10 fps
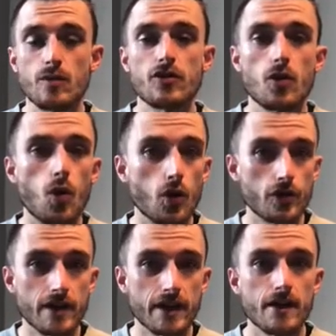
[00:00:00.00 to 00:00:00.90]

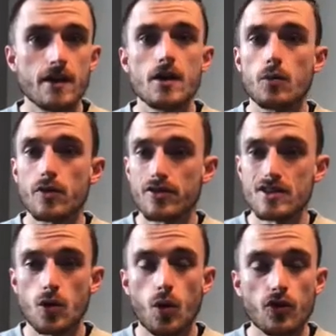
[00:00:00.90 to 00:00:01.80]
ordering with these
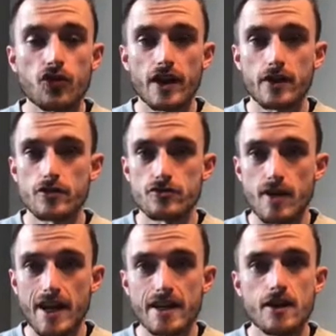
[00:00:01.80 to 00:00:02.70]
wholesalers, right?